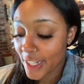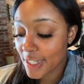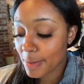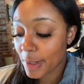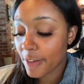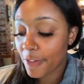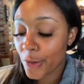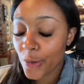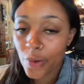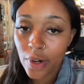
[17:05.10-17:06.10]
get some good
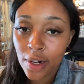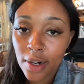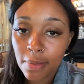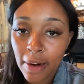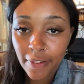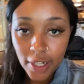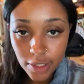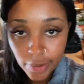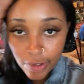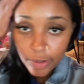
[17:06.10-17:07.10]
food. I forgot to
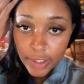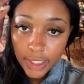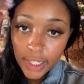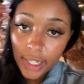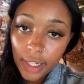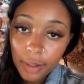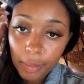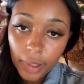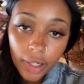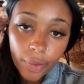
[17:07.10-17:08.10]
record today,
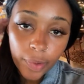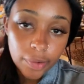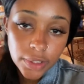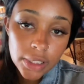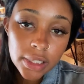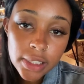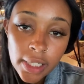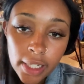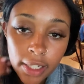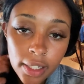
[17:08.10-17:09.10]
but work was good
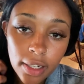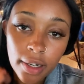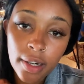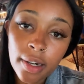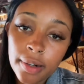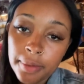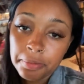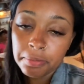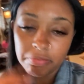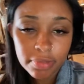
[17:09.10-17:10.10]
today.
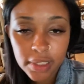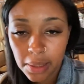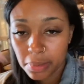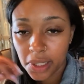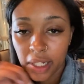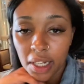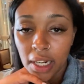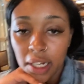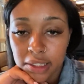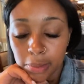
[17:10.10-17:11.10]
Same thing. I
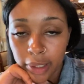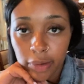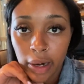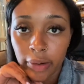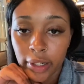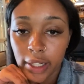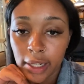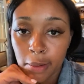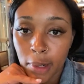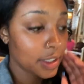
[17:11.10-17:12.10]
got to play around in the
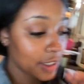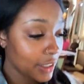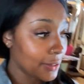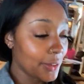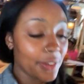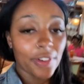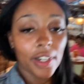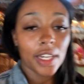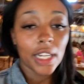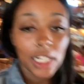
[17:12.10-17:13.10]
EMR. Nope, I'm
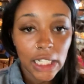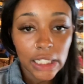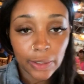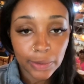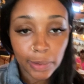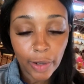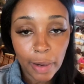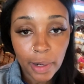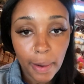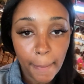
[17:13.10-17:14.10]
fine. That was my
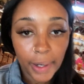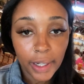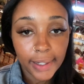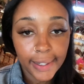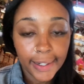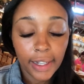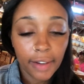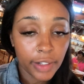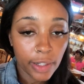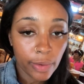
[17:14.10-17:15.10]
grandma, but yeah,
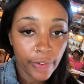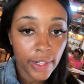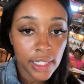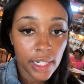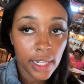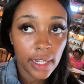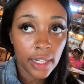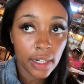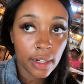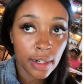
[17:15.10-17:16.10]
everything was fine today.
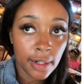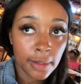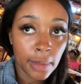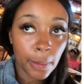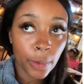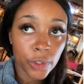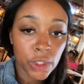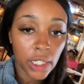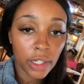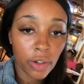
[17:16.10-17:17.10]
I'm going
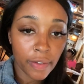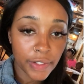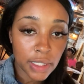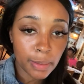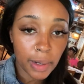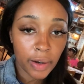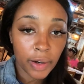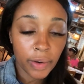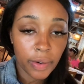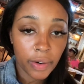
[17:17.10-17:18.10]
to another office tomorrow.